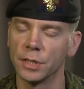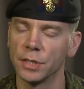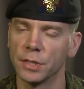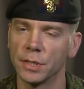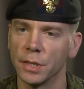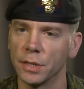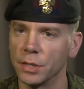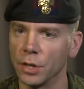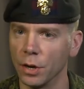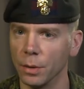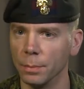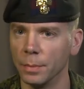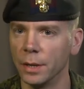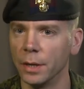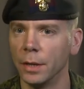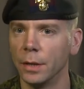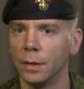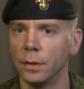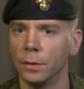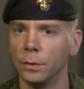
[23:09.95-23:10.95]
is the term,
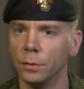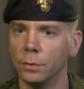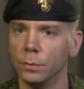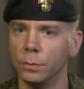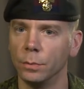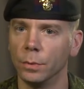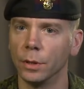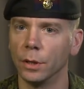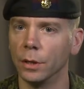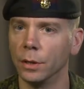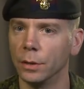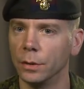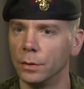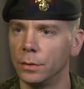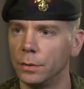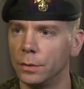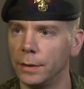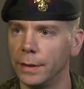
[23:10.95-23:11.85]
who were